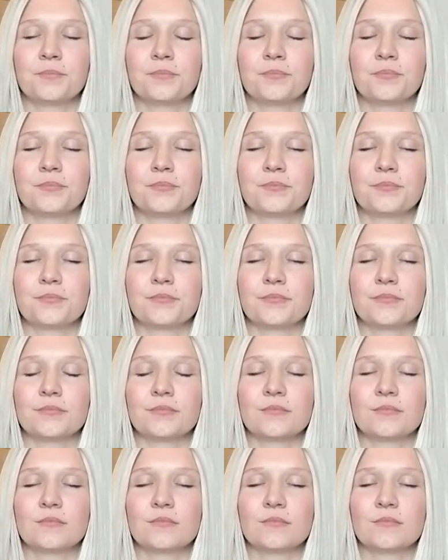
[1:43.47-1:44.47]

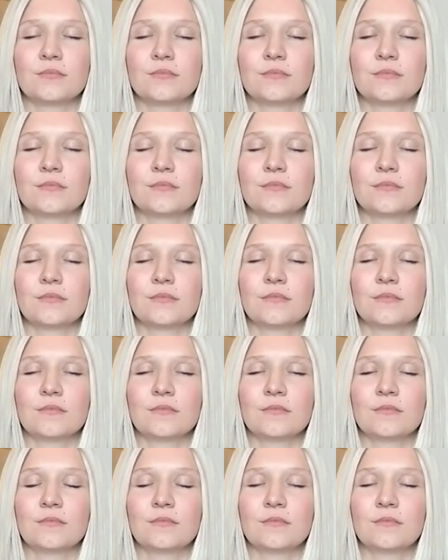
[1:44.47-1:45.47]

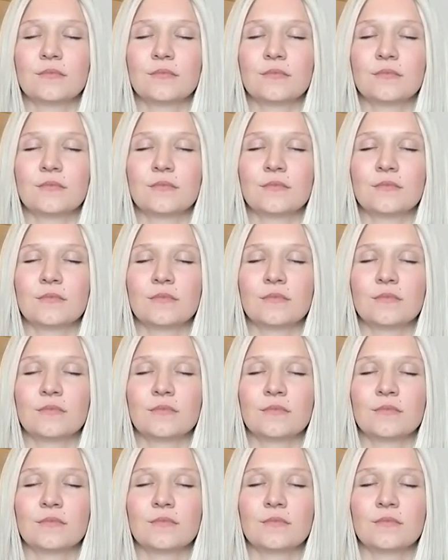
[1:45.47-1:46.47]

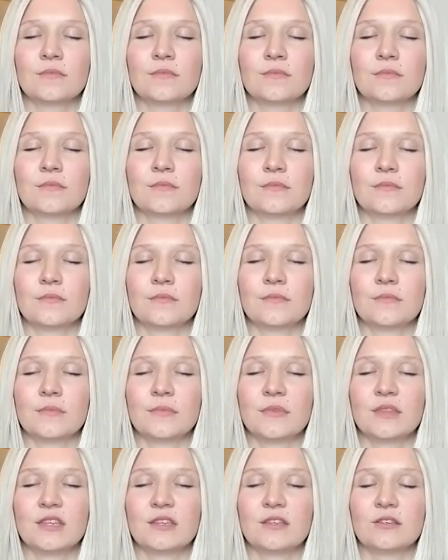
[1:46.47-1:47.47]

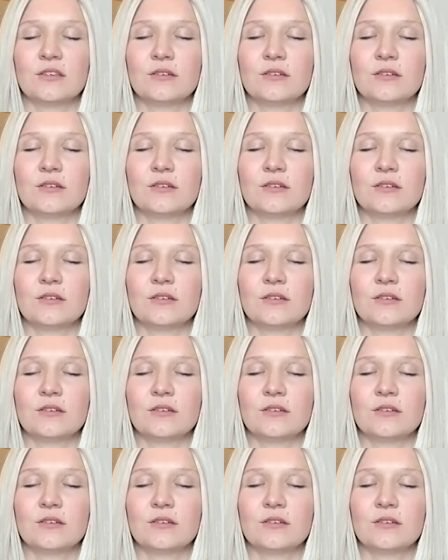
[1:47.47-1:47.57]
[no speech]